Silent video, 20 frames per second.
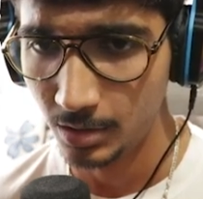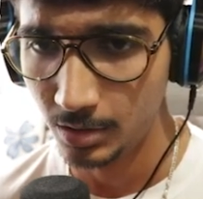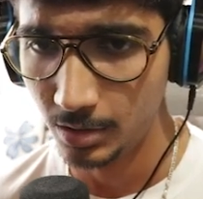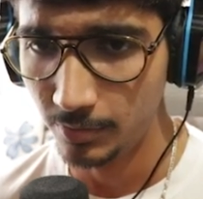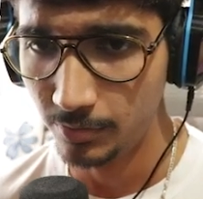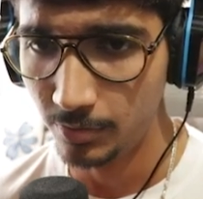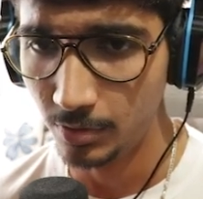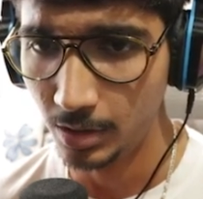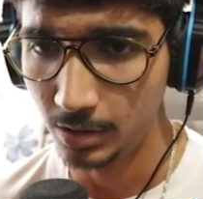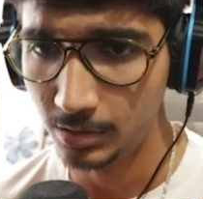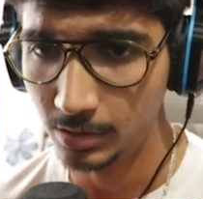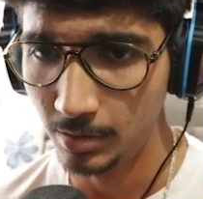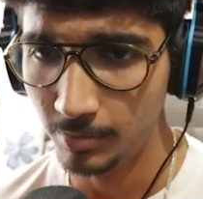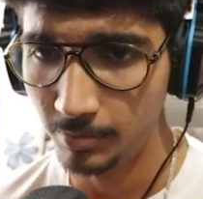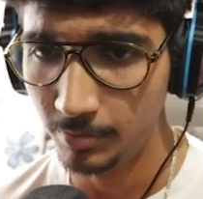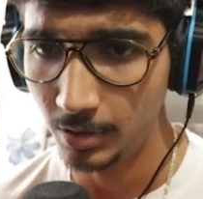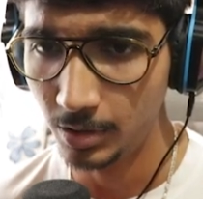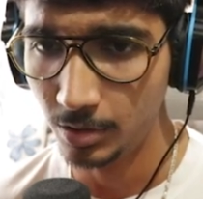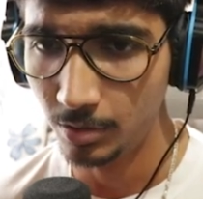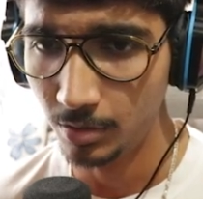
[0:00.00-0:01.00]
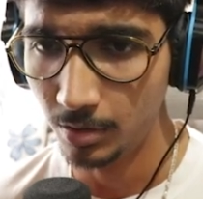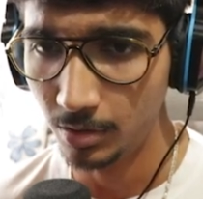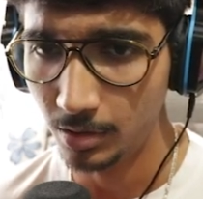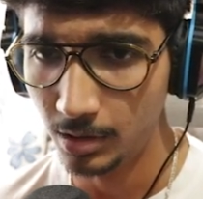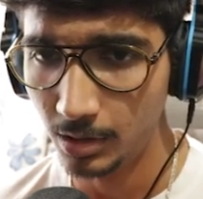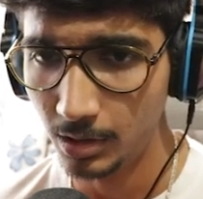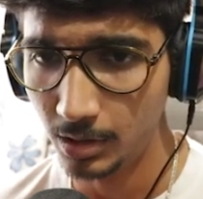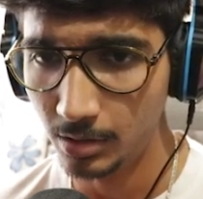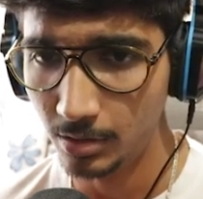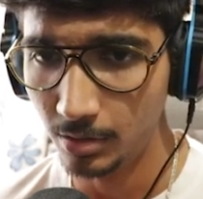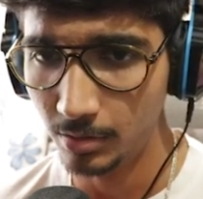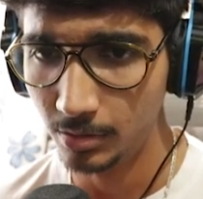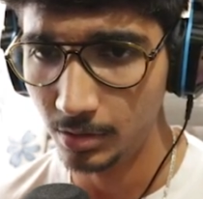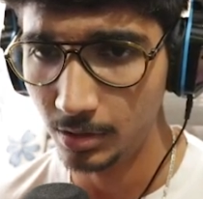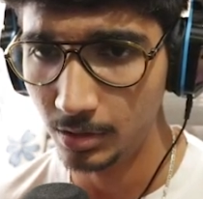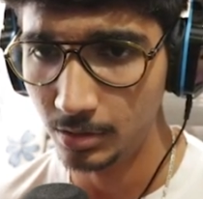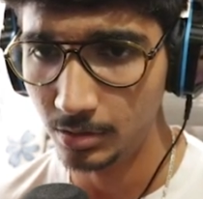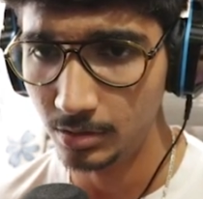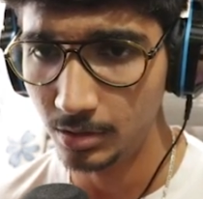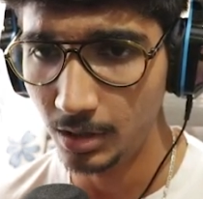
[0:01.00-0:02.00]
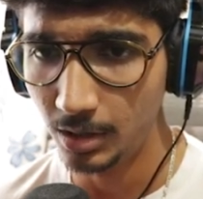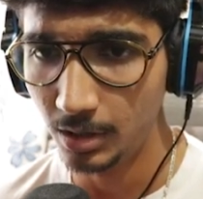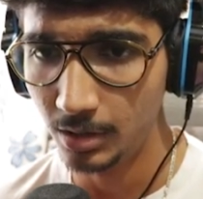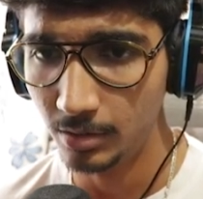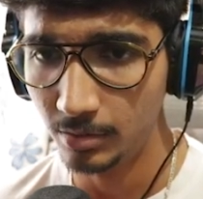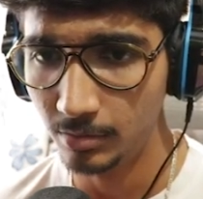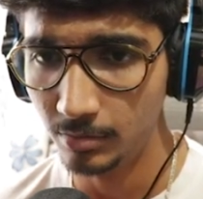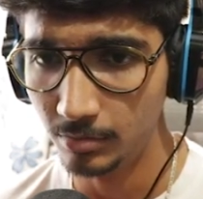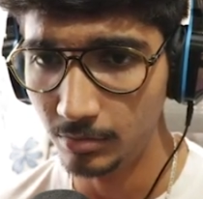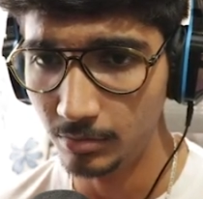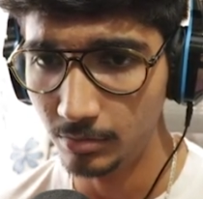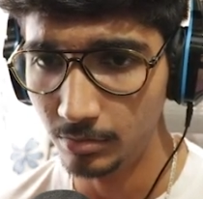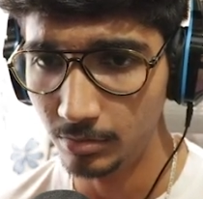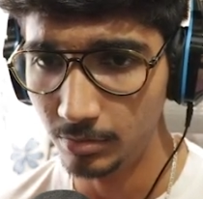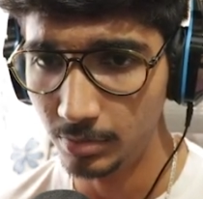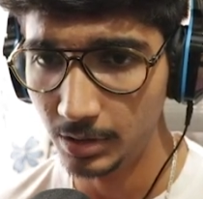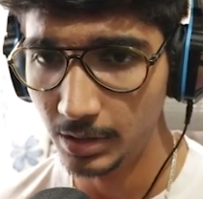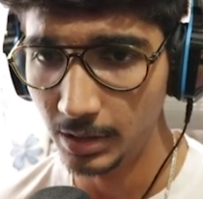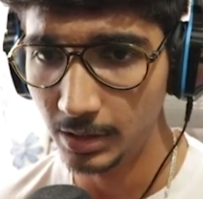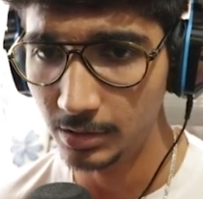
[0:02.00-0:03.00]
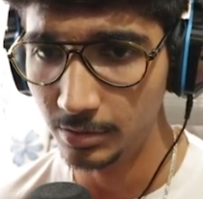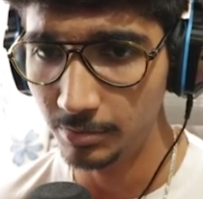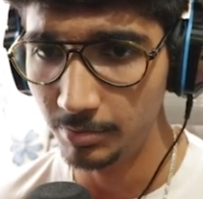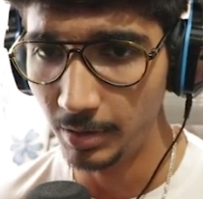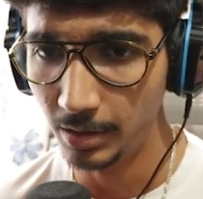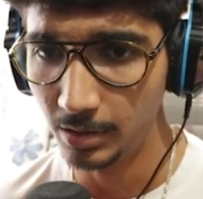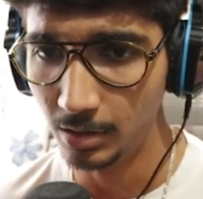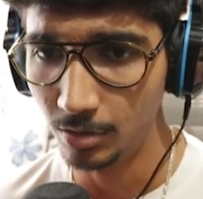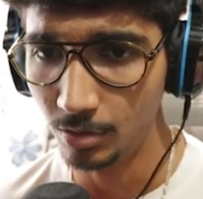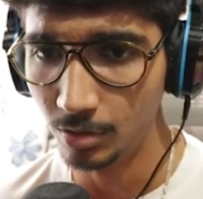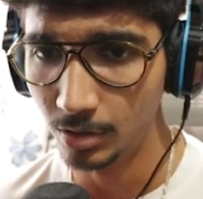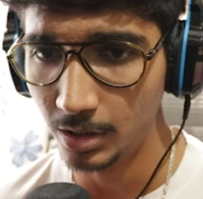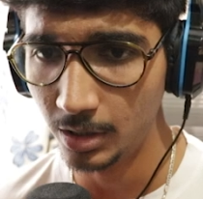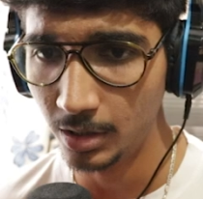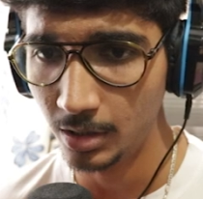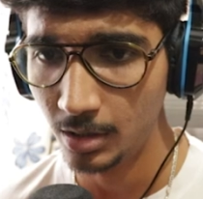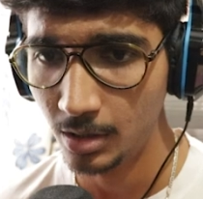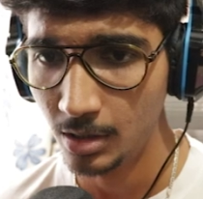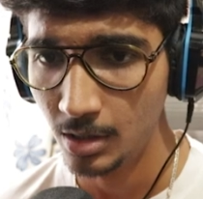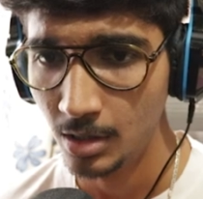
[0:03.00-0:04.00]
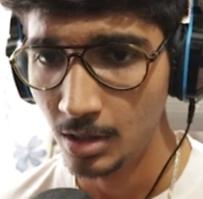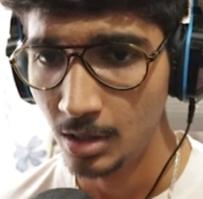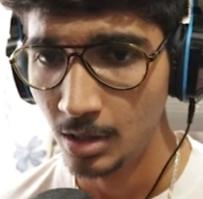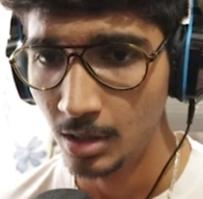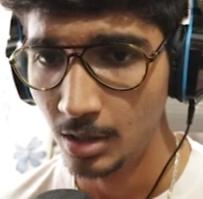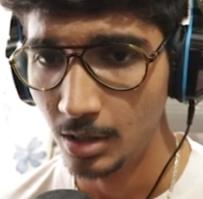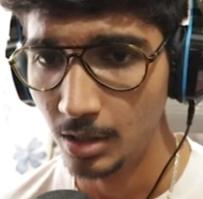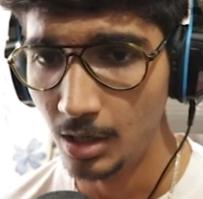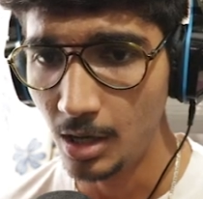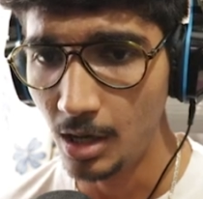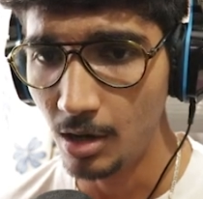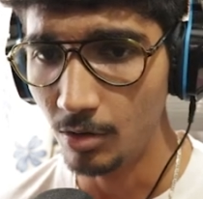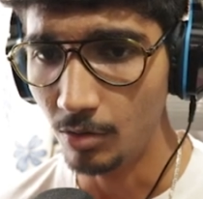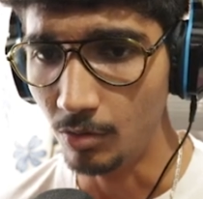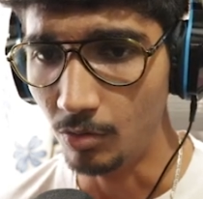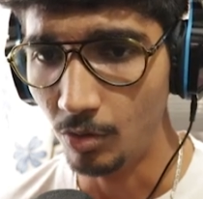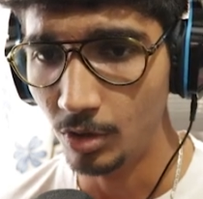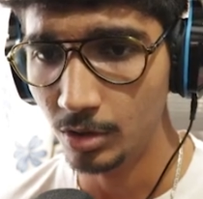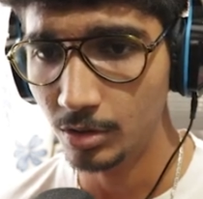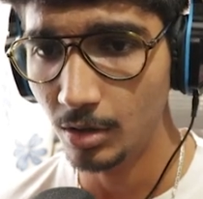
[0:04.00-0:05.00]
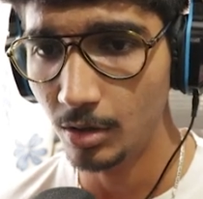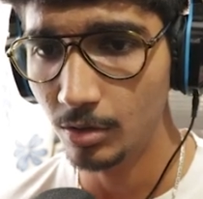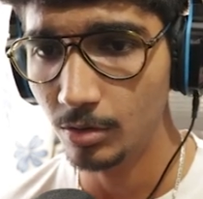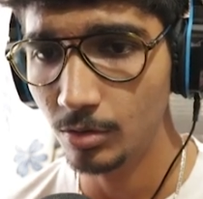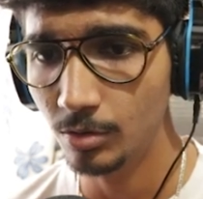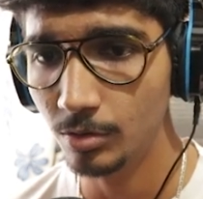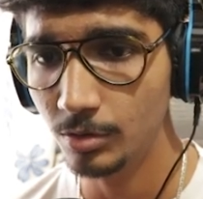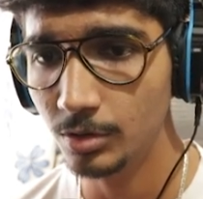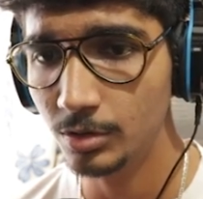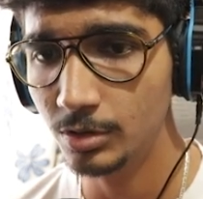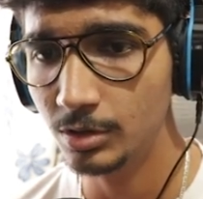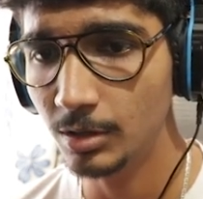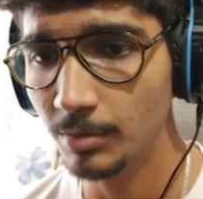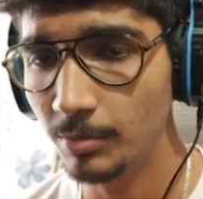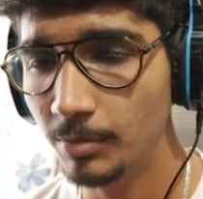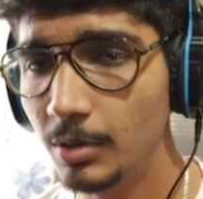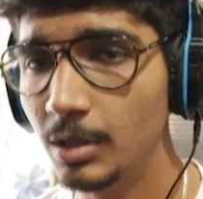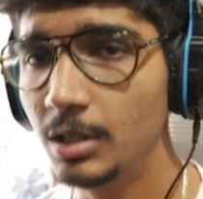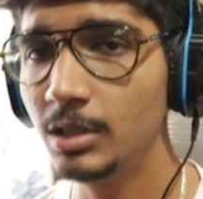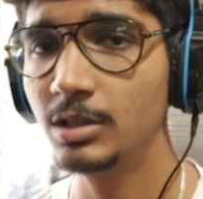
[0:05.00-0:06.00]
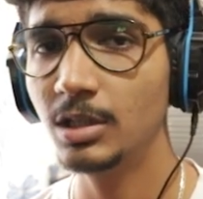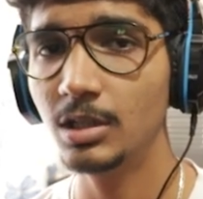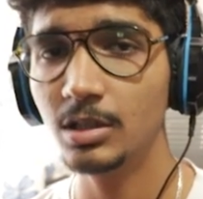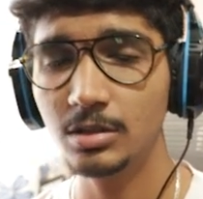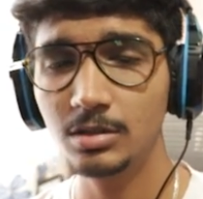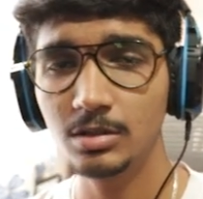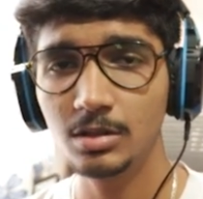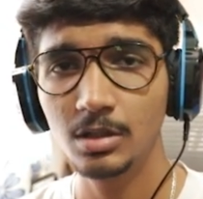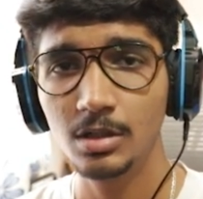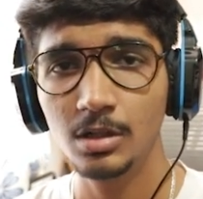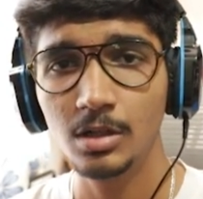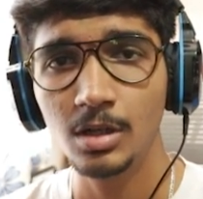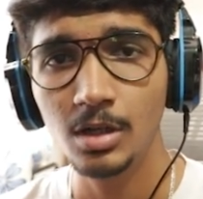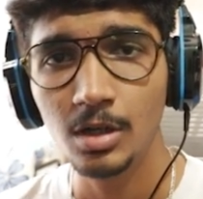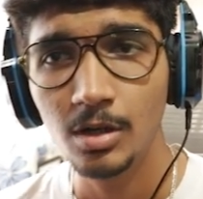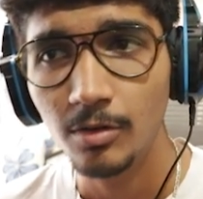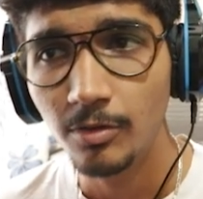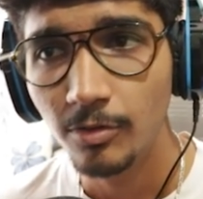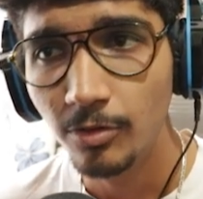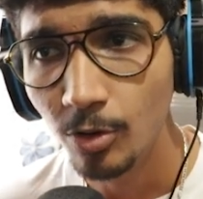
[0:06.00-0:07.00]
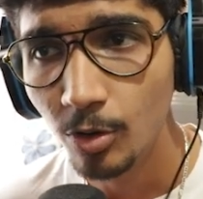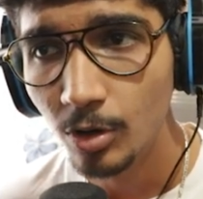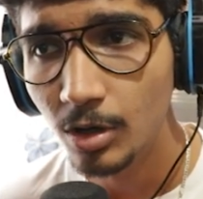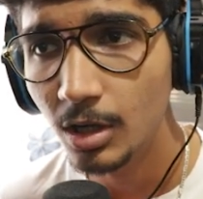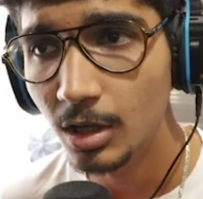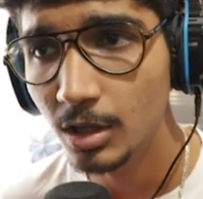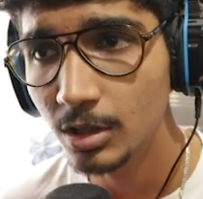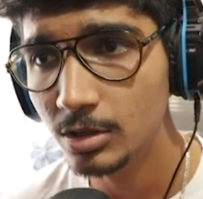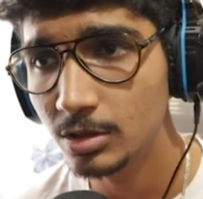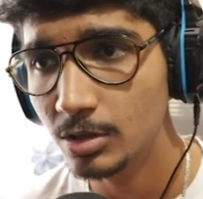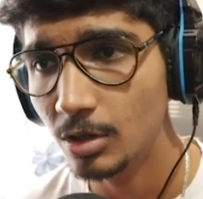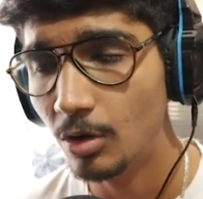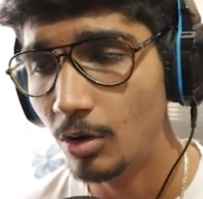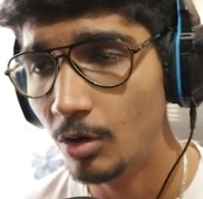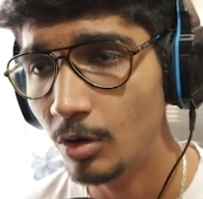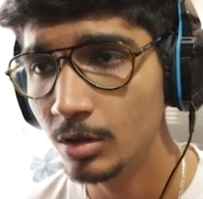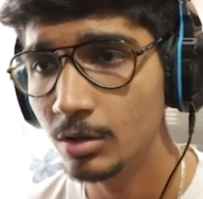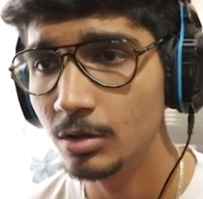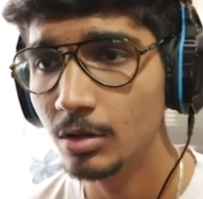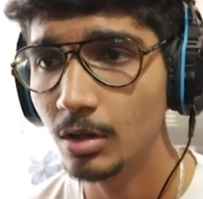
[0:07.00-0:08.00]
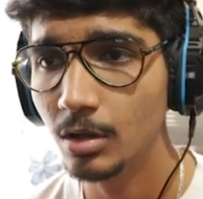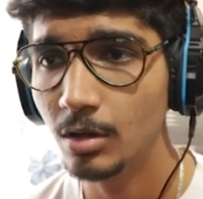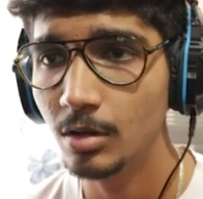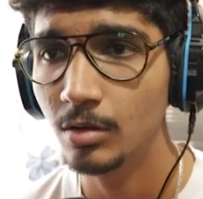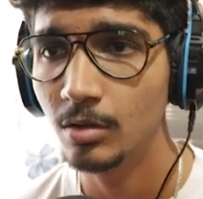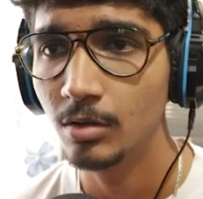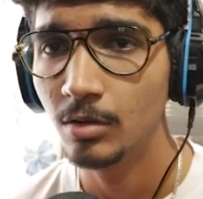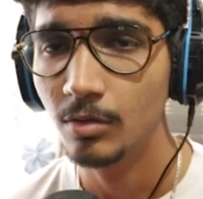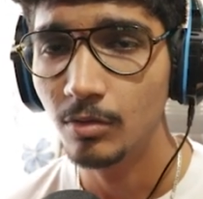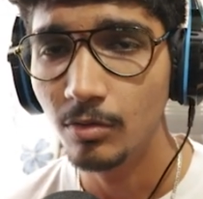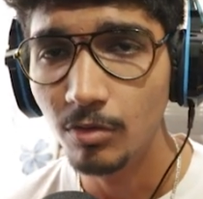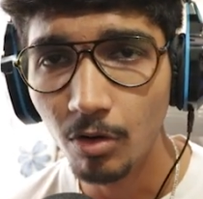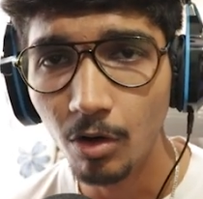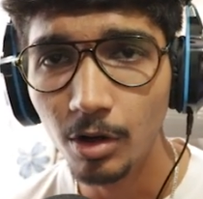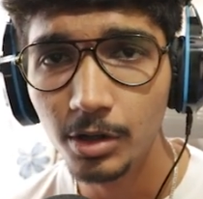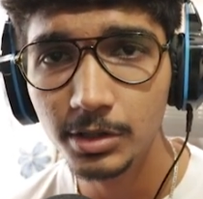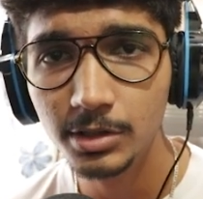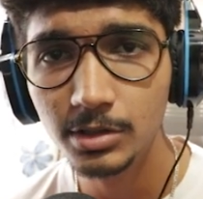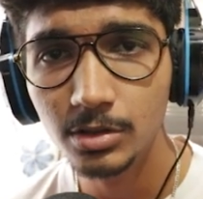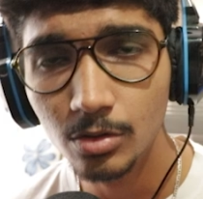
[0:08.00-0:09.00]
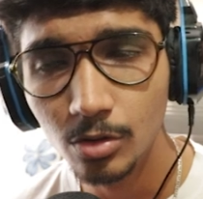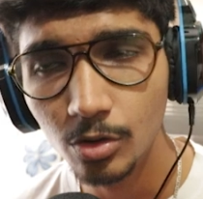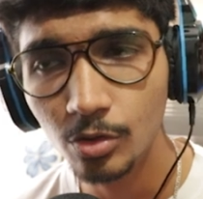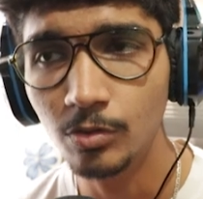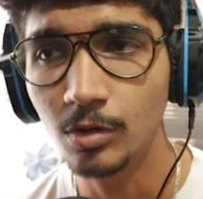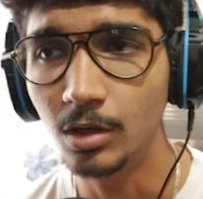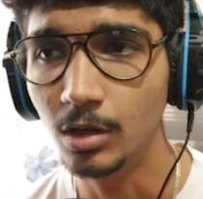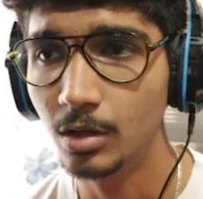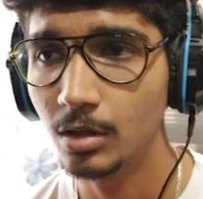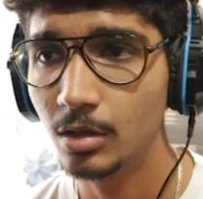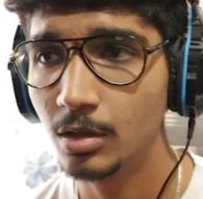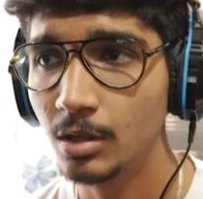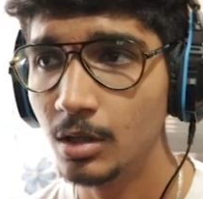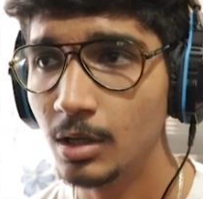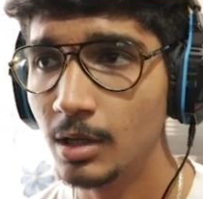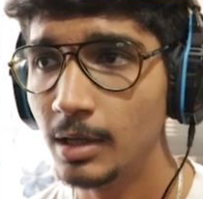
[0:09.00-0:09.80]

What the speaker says: Say for example you have click on this and biggest battle, okay? Now what you have to do is simply just focus on the voice over.